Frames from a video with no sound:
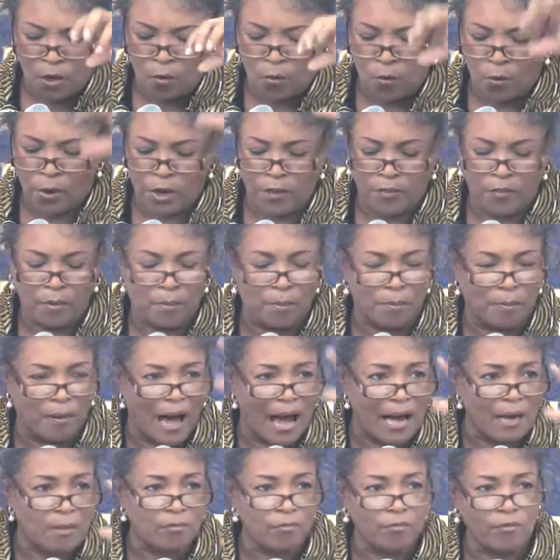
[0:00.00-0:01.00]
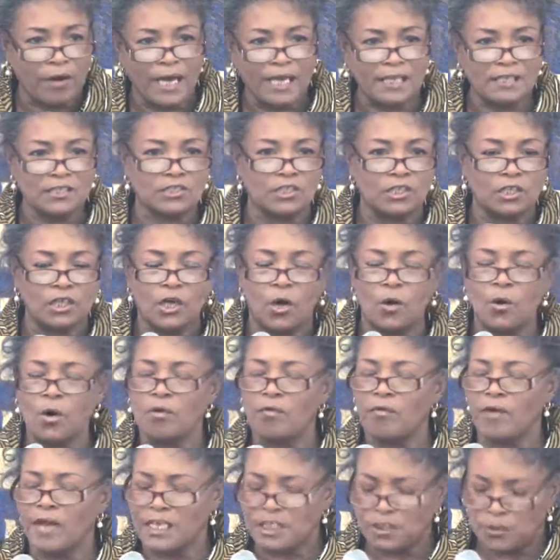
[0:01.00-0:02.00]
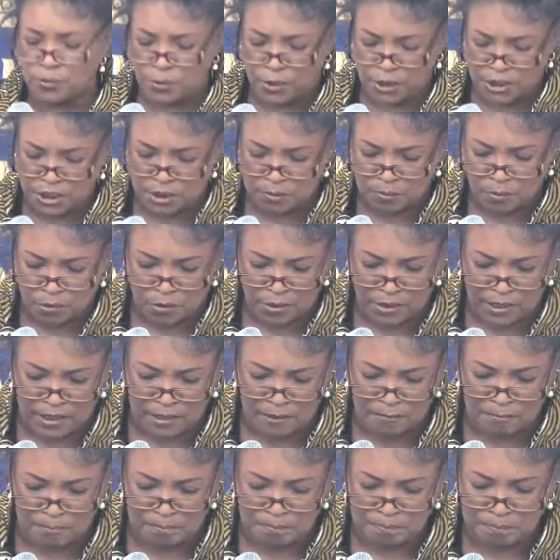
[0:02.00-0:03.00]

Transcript: where the bottom ranks, the lower ranks were exploited.